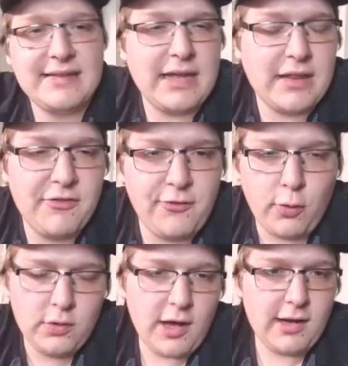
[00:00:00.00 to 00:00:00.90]
saying that
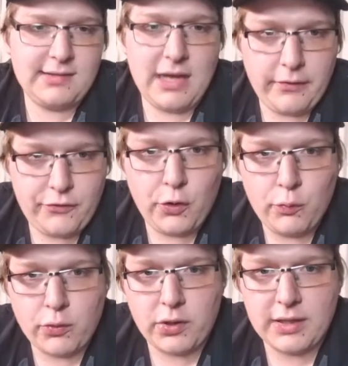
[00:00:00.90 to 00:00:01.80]
full lockdowns
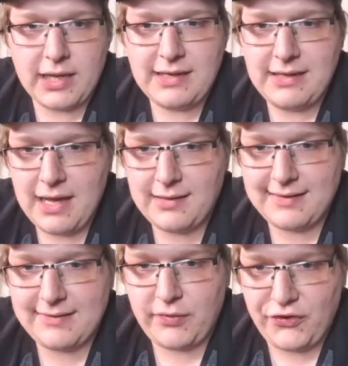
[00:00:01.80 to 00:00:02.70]
don't work, and yet
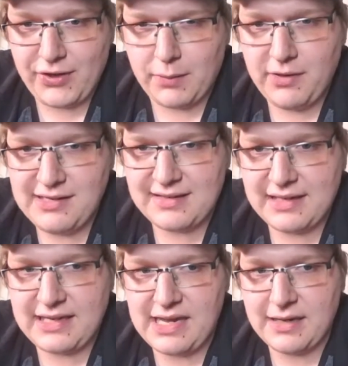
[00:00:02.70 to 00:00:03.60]
for some
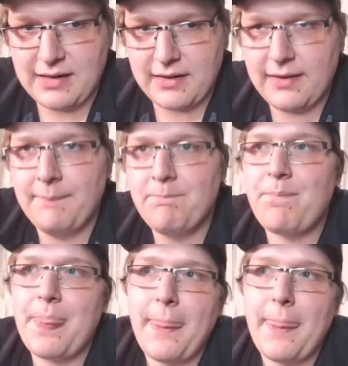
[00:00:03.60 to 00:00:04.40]
reason in Canada,